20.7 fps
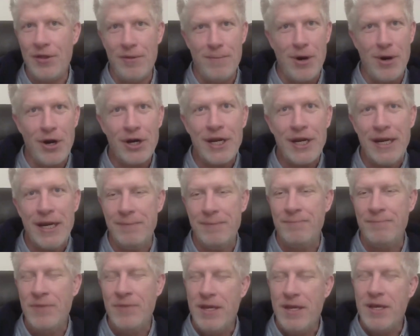the market.
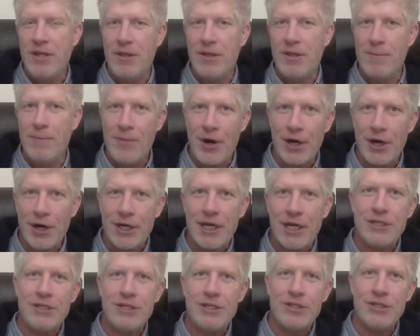The
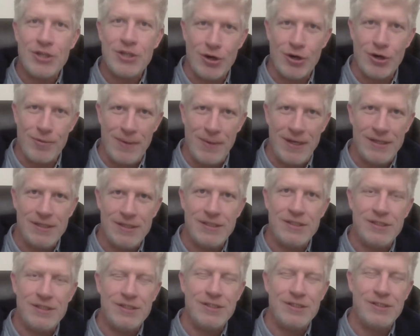market
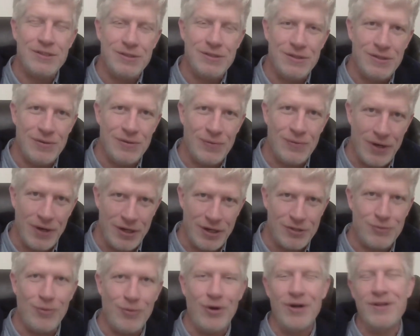determines what
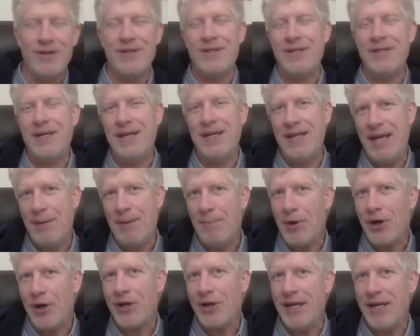it's worth, and that
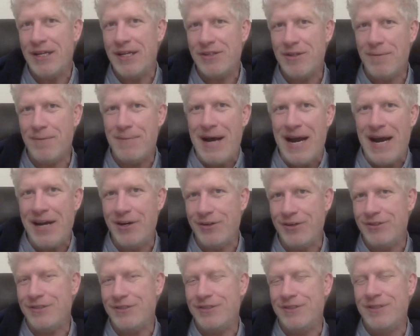market is the
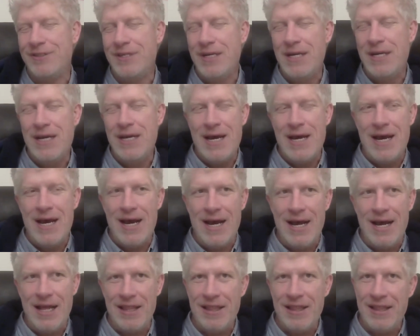buyers.
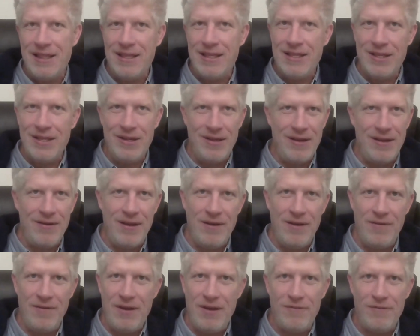
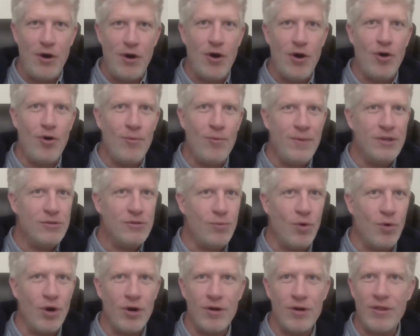If a home is
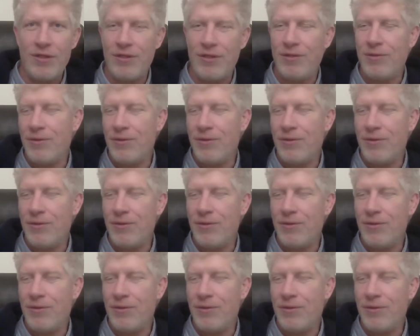worth